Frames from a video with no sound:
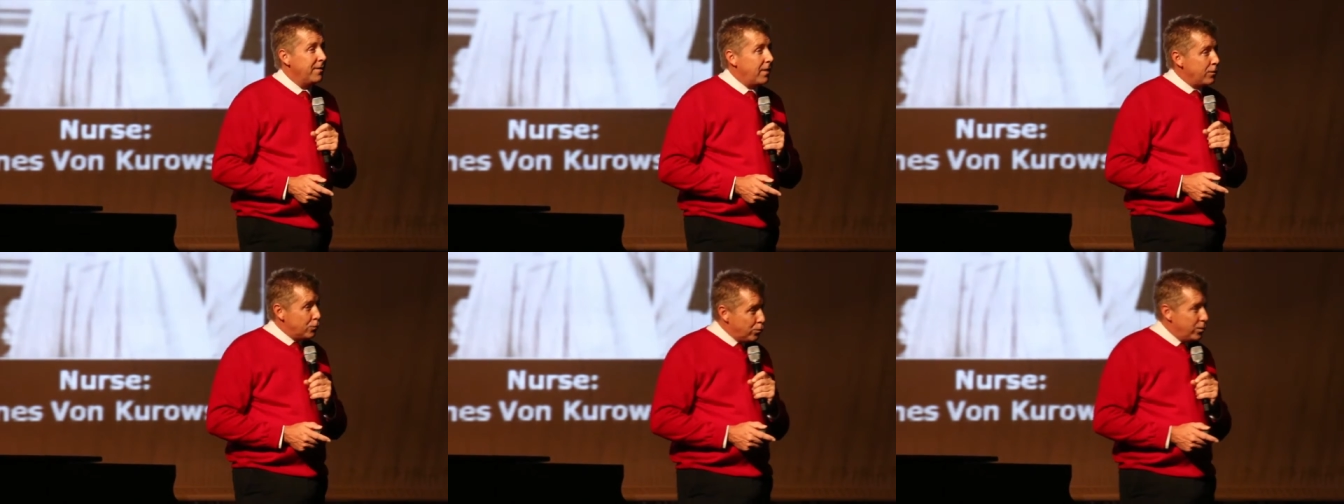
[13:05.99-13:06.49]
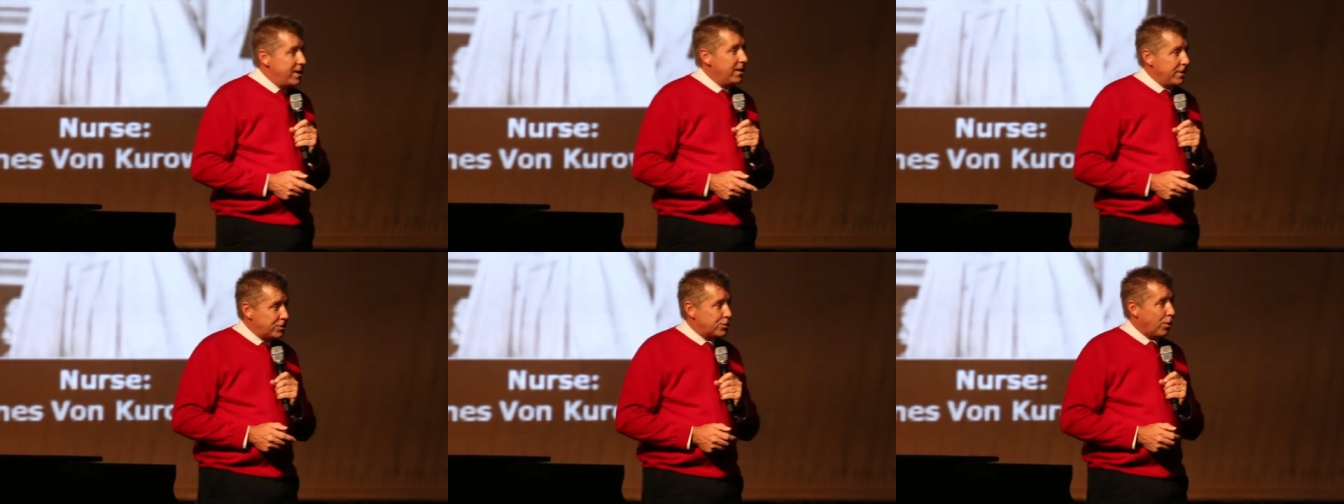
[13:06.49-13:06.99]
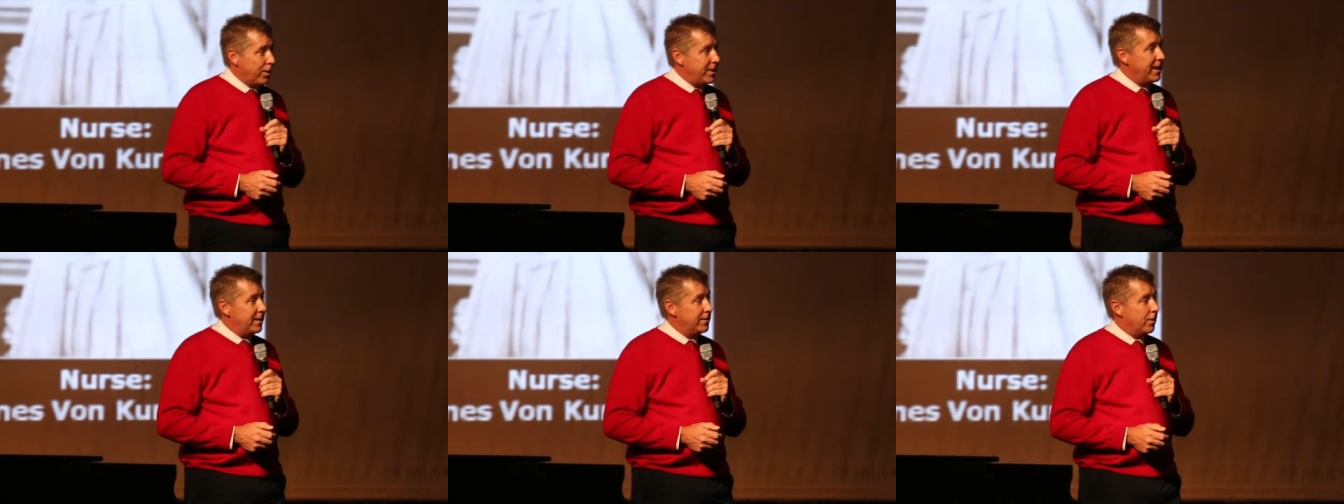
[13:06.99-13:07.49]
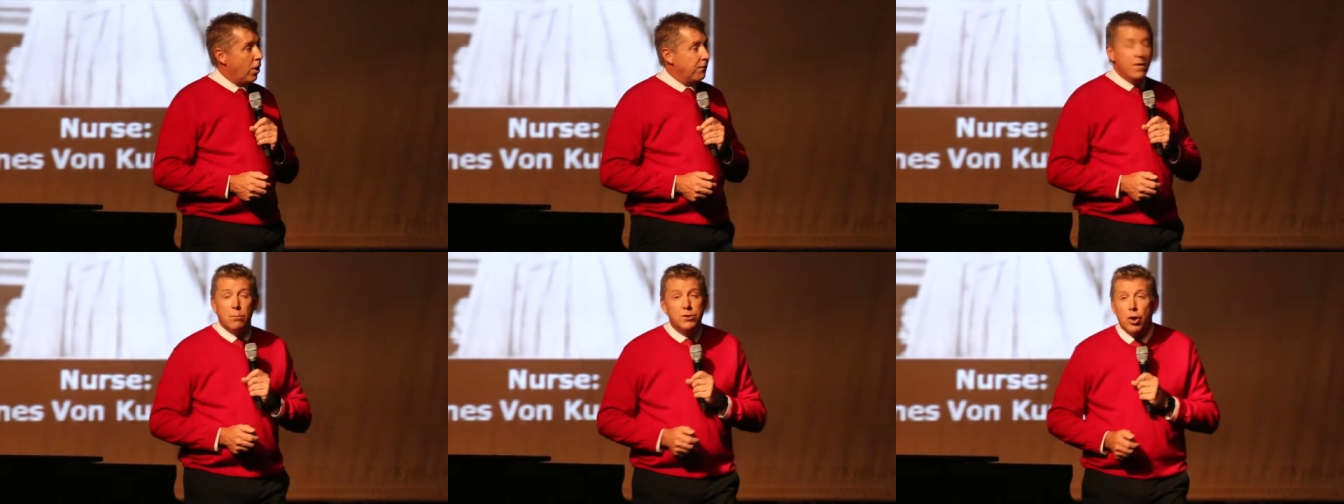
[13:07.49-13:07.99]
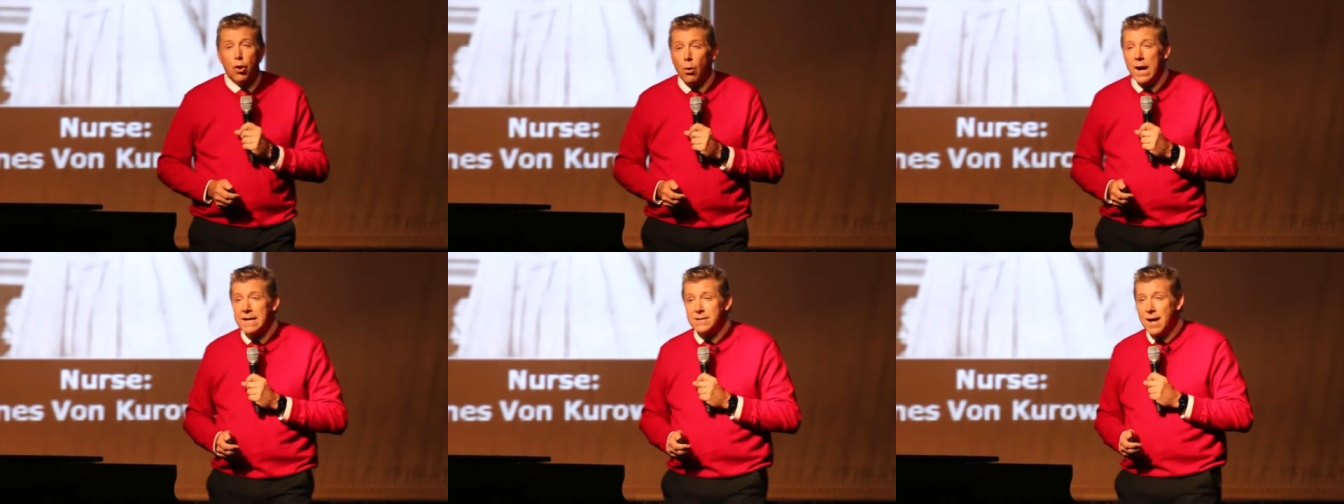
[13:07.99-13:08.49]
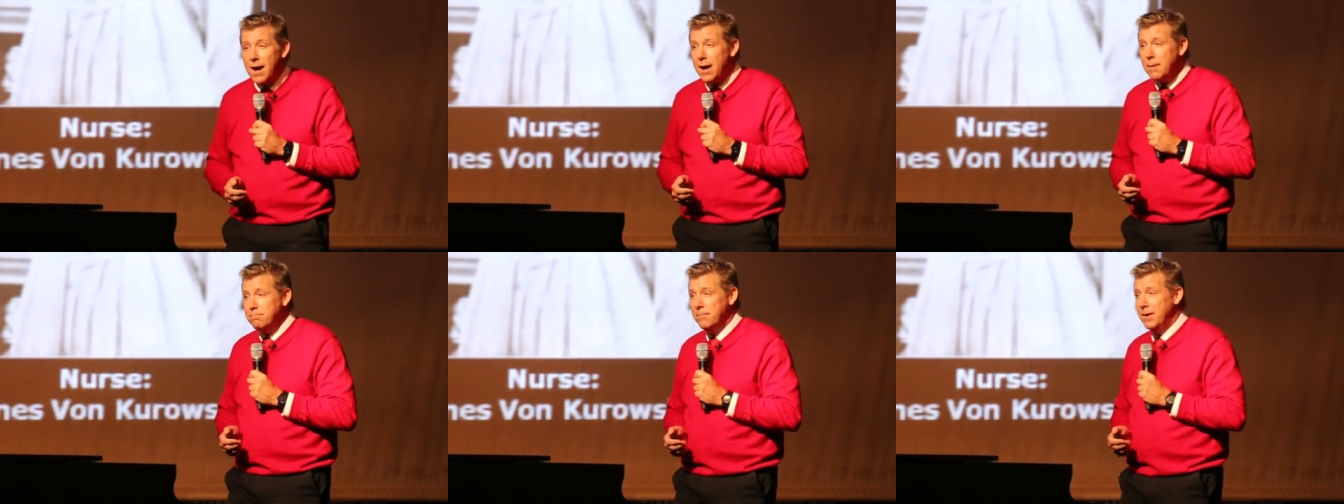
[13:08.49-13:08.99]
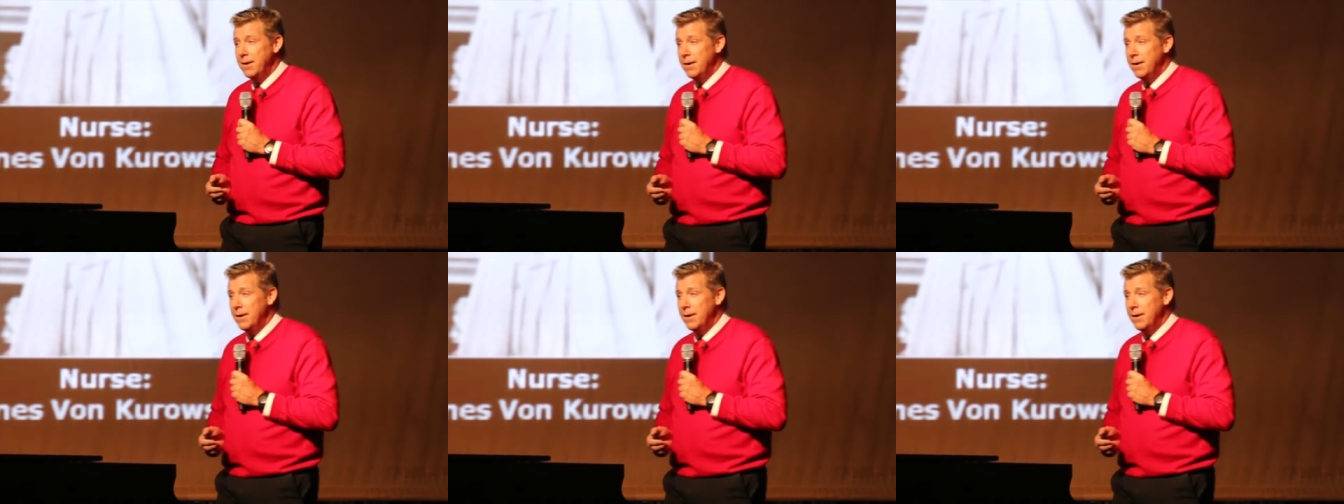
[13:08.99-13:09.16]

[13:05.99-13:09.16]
And they really started hitting it off. And it was a great time.